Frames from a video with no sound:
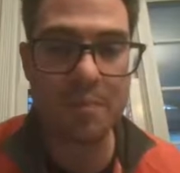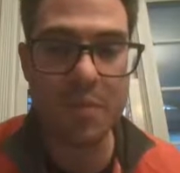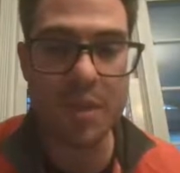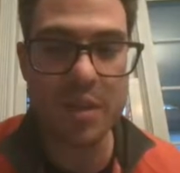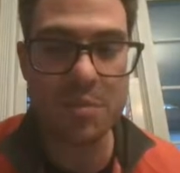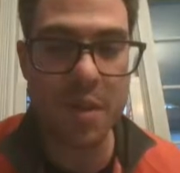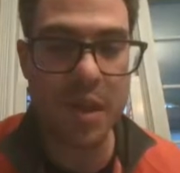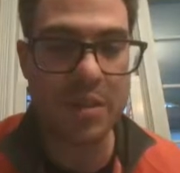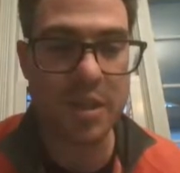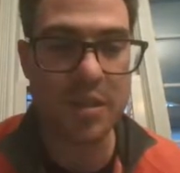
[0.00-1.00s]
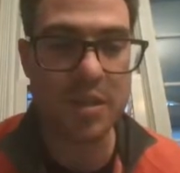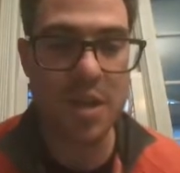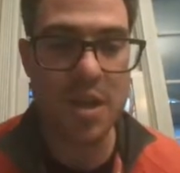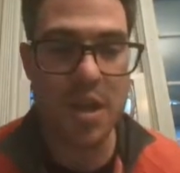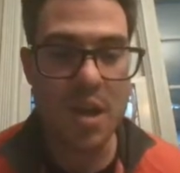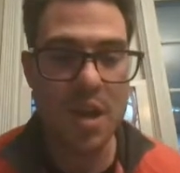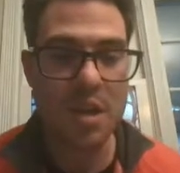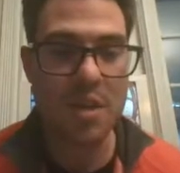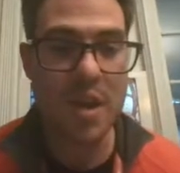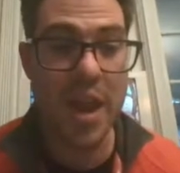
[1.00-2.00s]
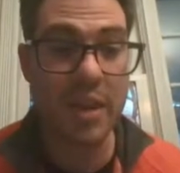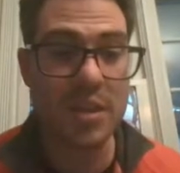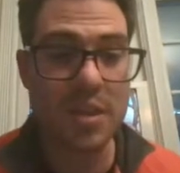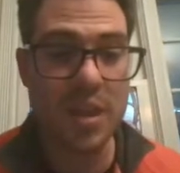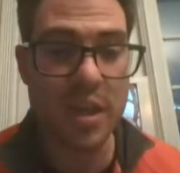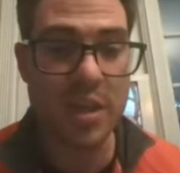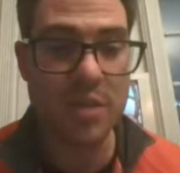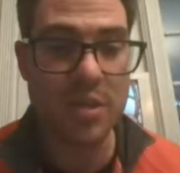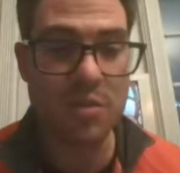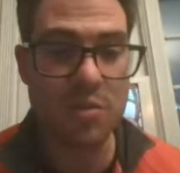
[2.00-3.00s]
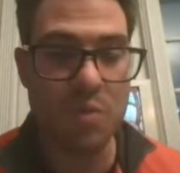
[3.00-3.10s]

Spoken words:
this process. The next is